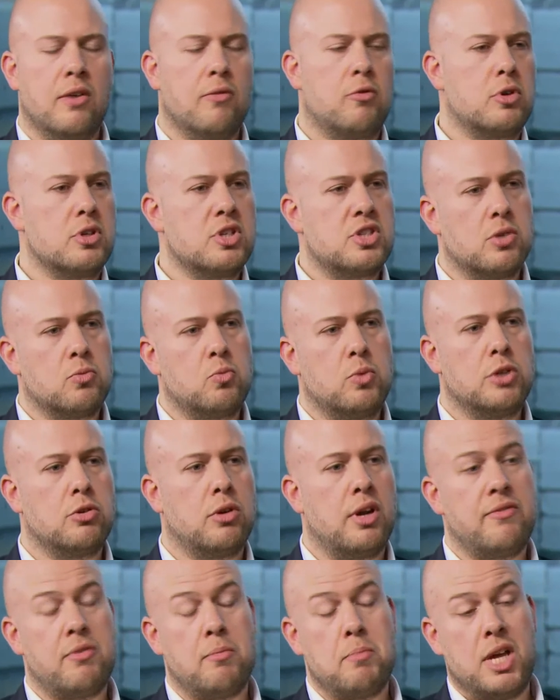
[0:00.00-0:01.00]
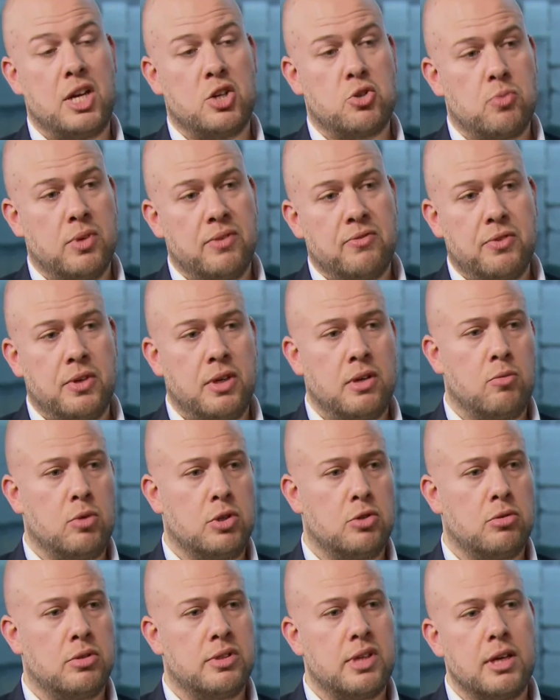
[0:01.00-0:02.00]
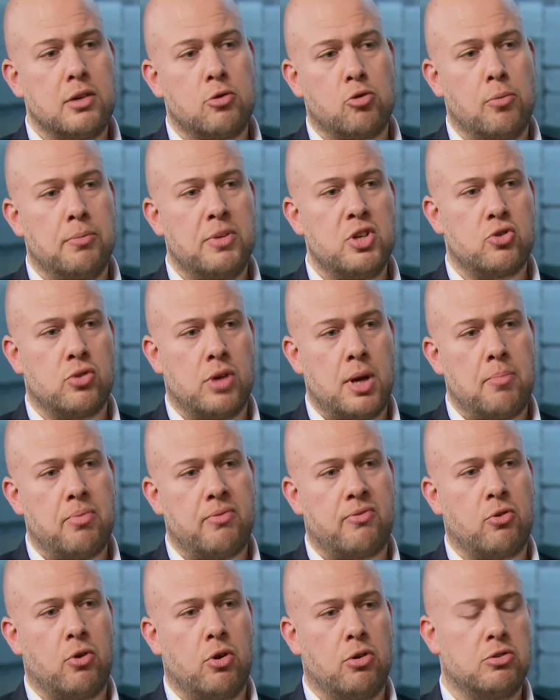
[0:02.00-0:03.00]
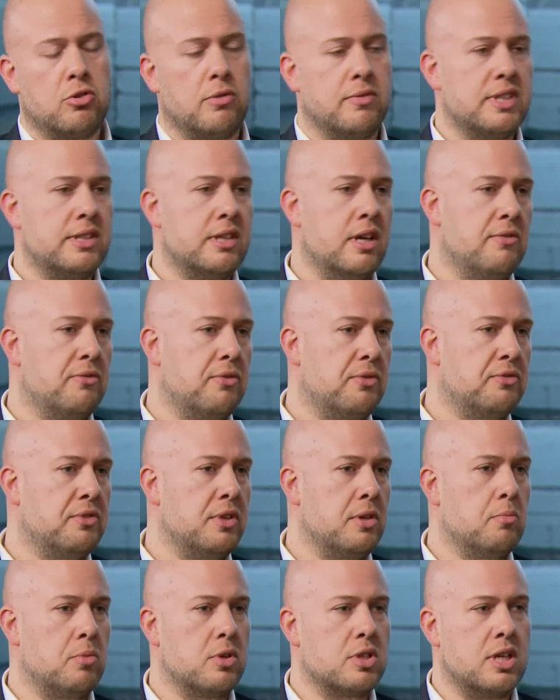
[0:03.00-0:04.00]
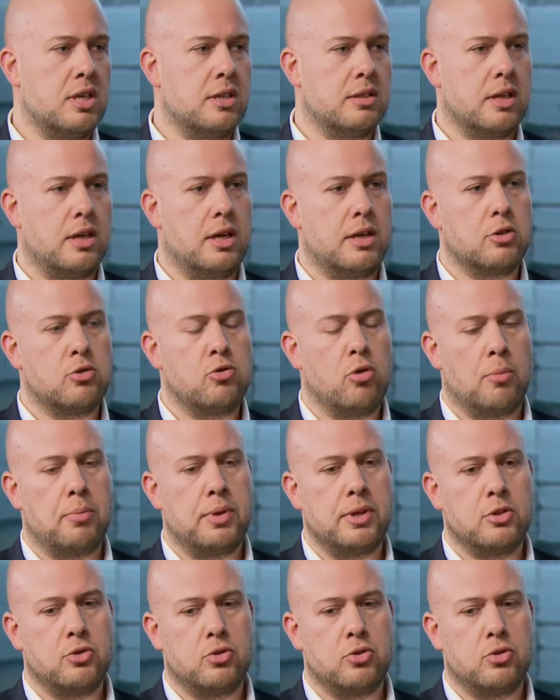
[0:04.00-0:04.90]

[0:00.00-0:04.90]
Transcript: for instance we don't have a management fee we don't take commission up front of a 10 15 percent that other company